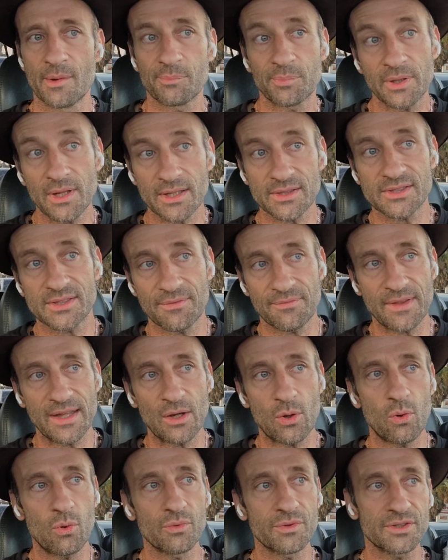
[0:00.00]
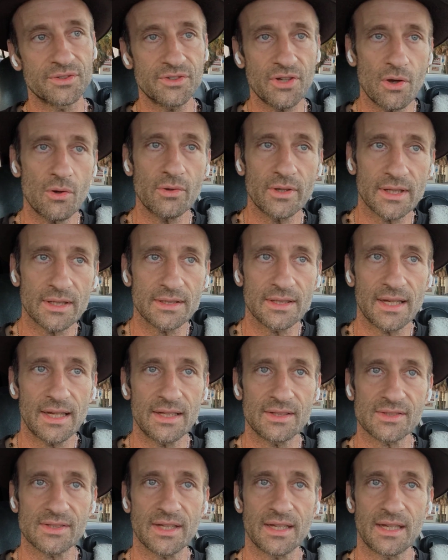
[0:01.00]
plus if they hold the token,
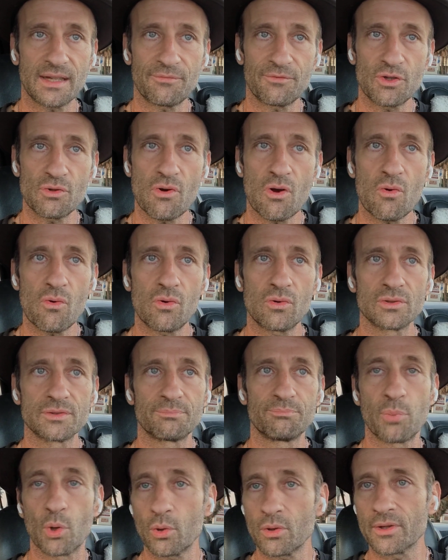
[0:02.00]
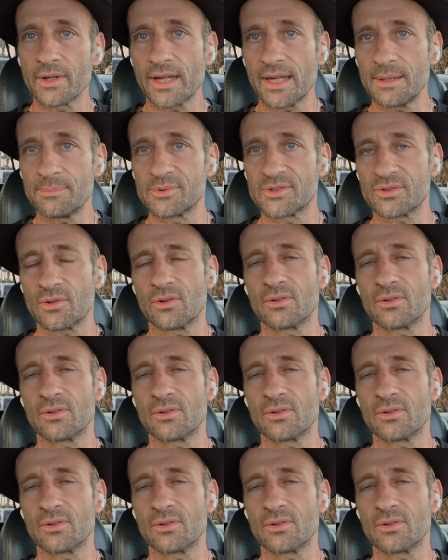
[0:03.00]
it's like if you hold Bored Apes,